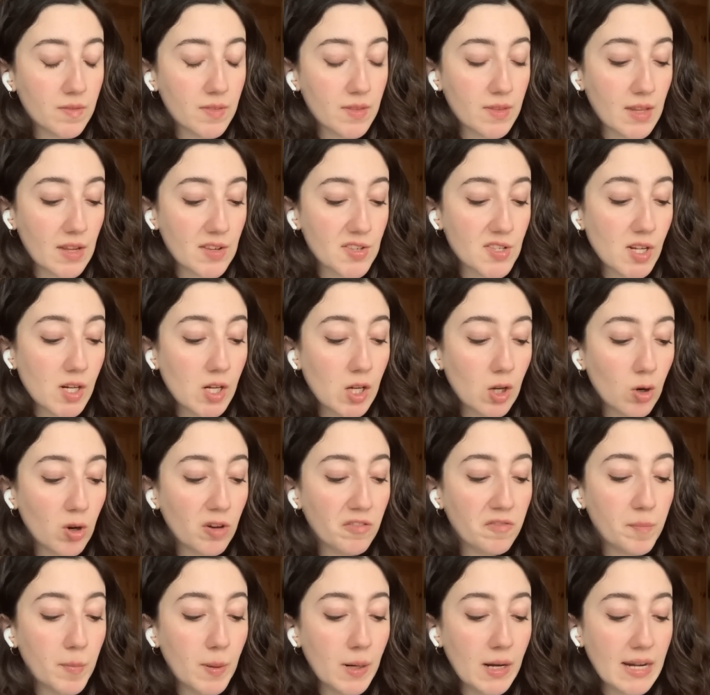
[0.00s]
there's a lot
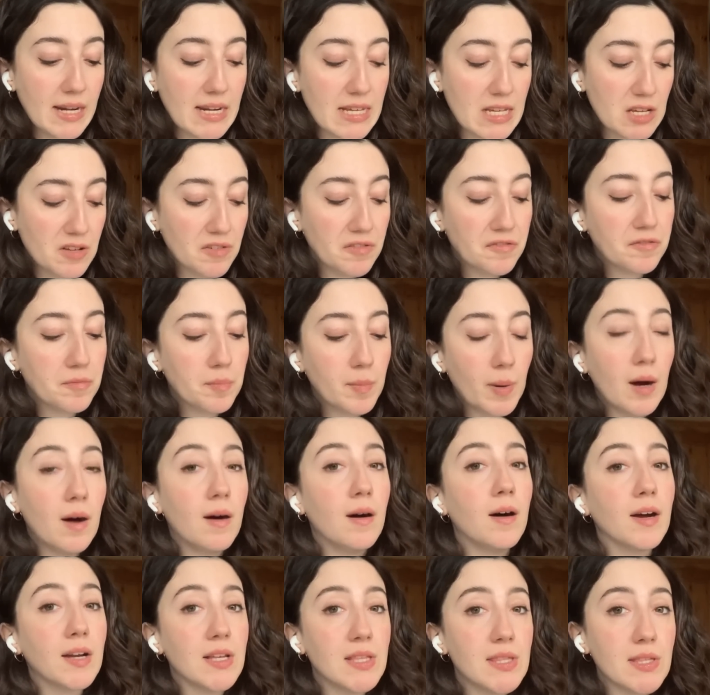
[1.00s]
of belief
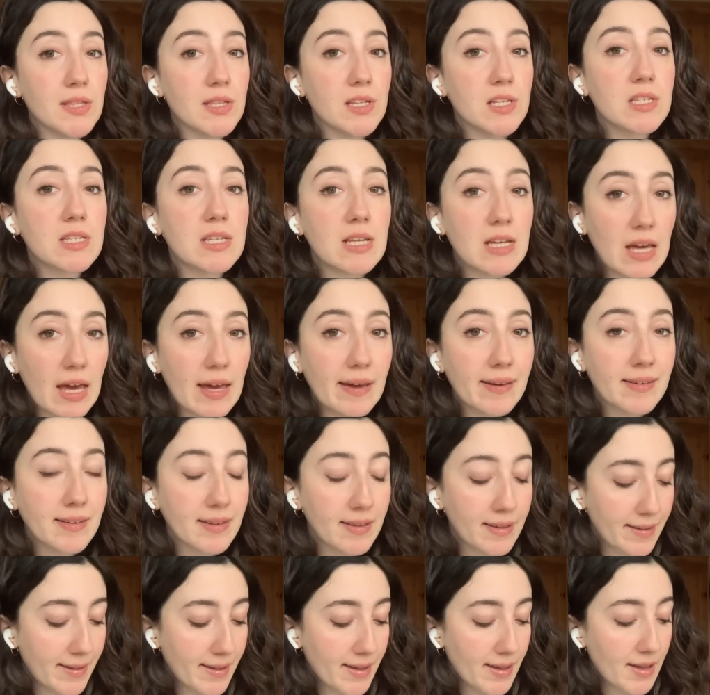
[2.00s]
behind the singing.
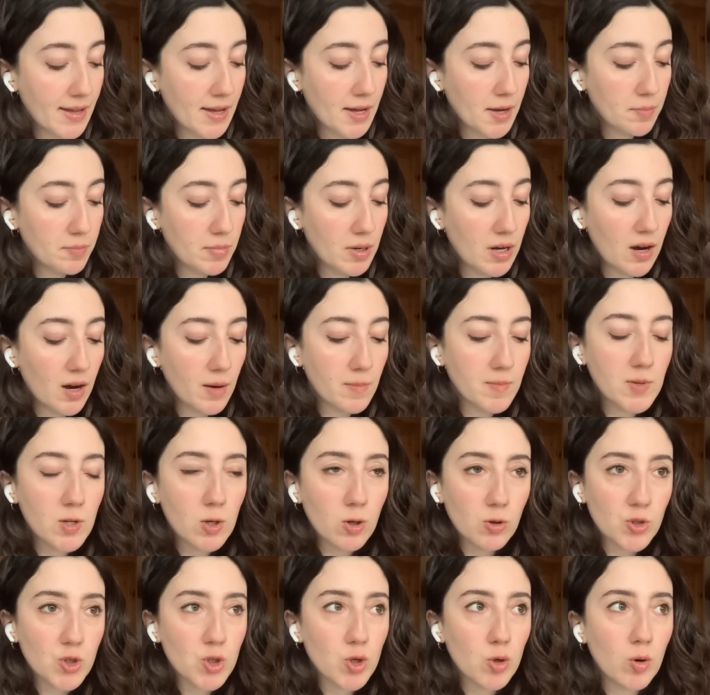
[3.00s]
But I'm
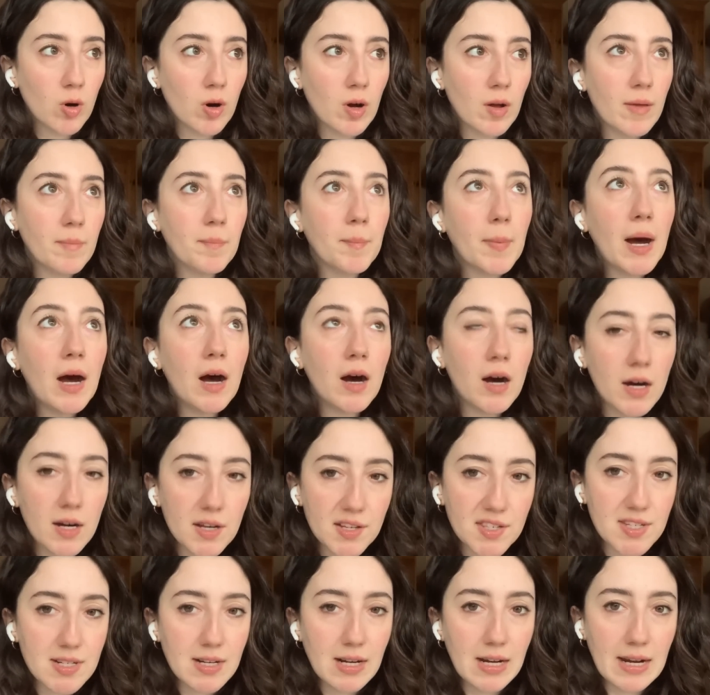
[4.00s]
not sure what,
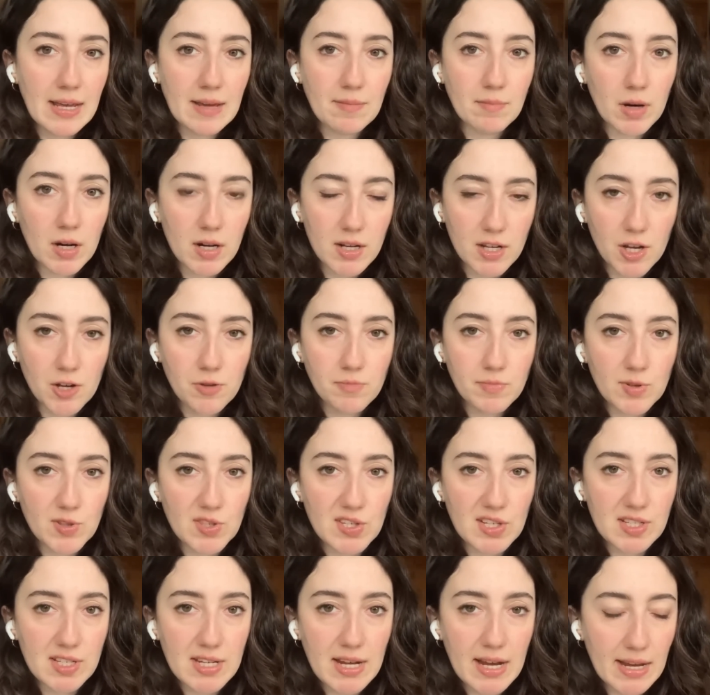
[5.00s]
personally, my own
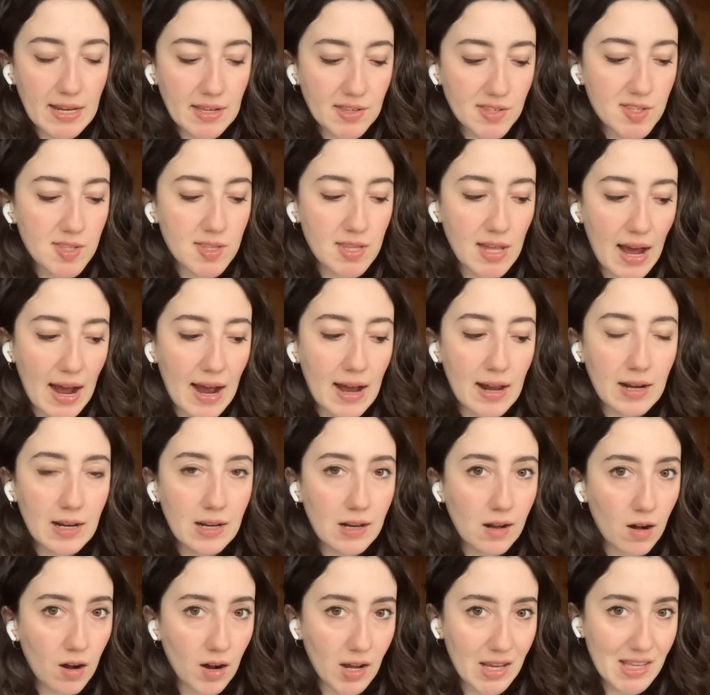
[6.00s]
music taste, that
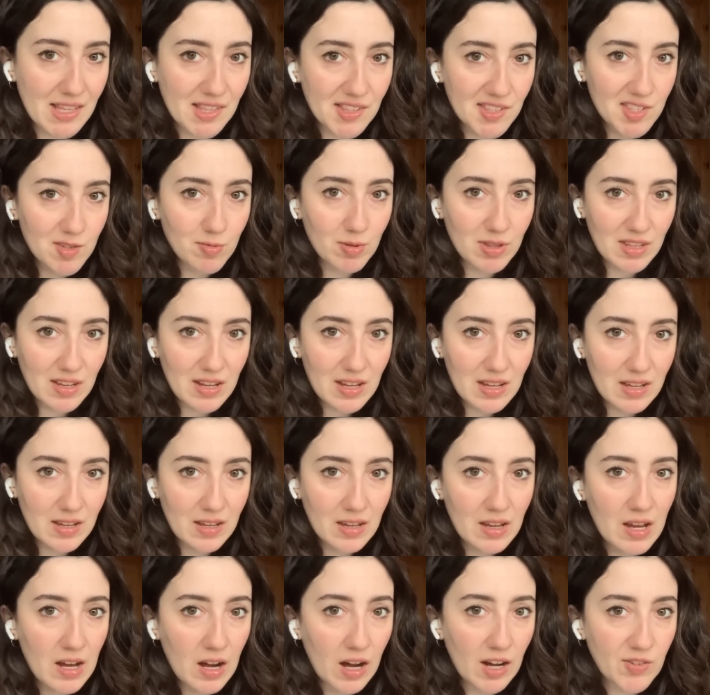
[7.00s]
aligns with it.
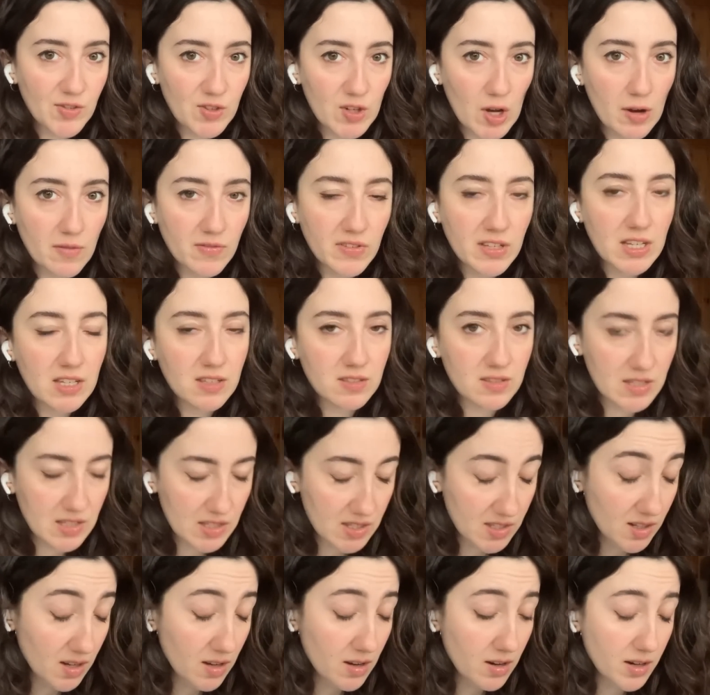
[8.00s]
I don't think it's
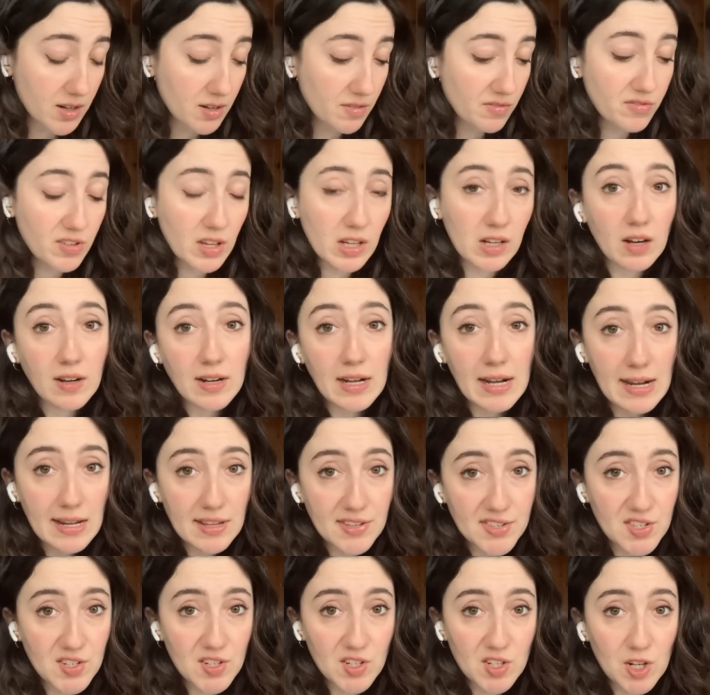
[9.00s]
this kind of thing I'd
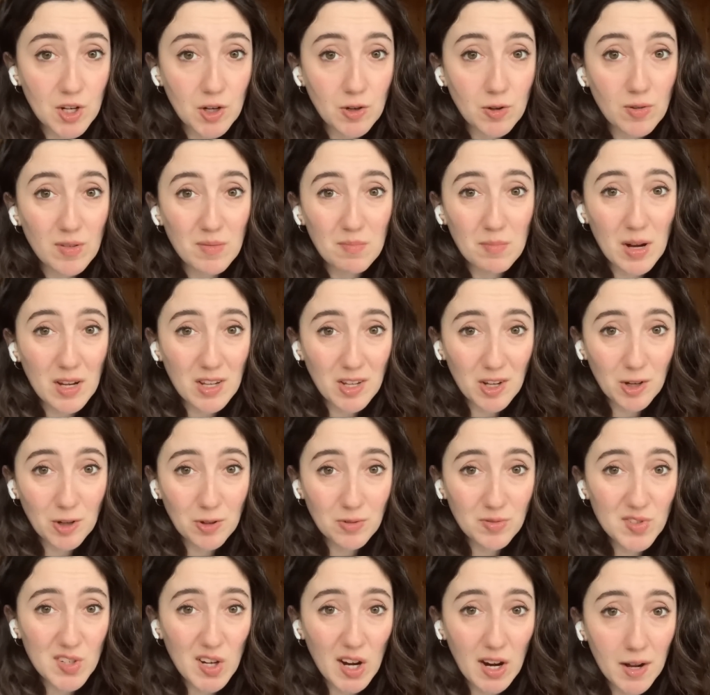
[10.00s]
listen to in my
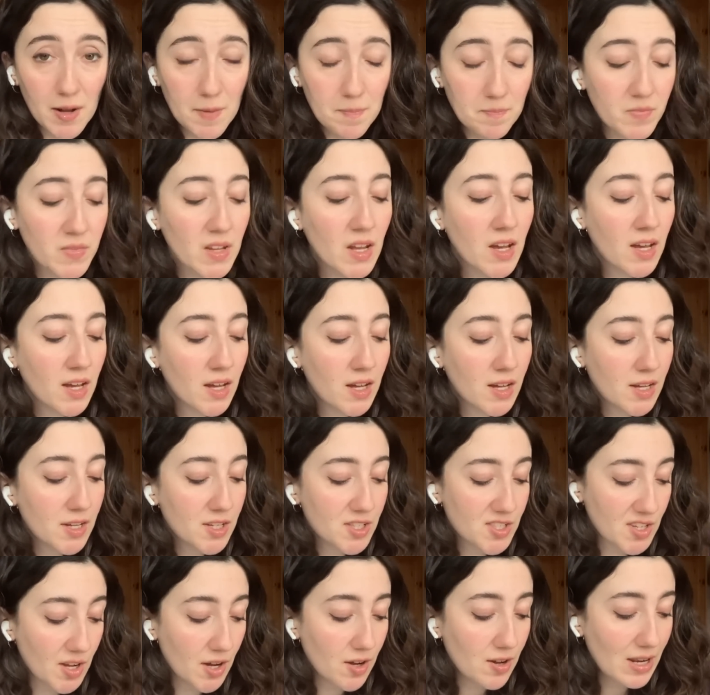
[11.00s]
own time.
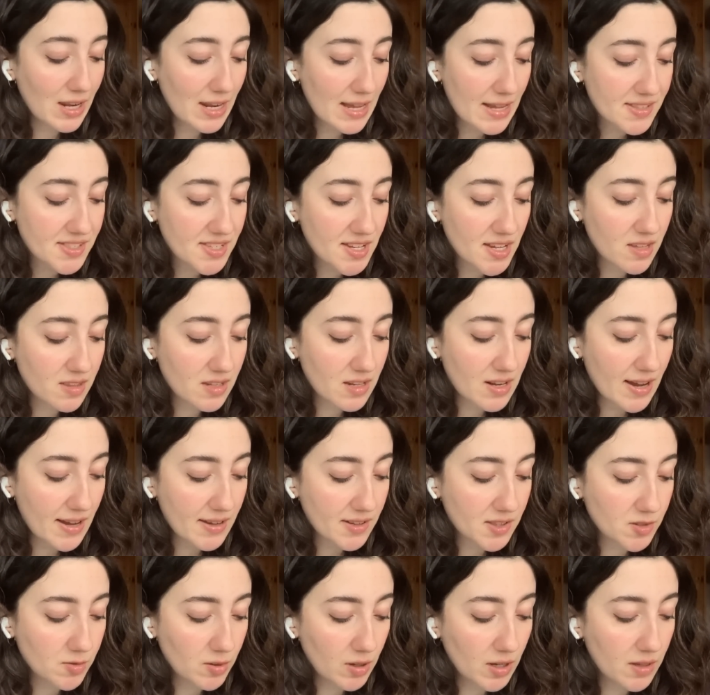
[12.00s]
So let's hear the
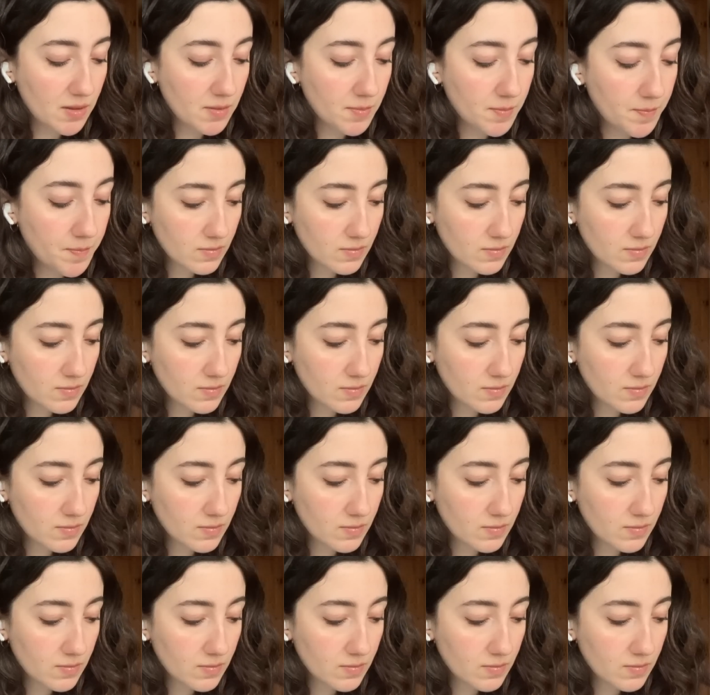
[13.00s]
next one.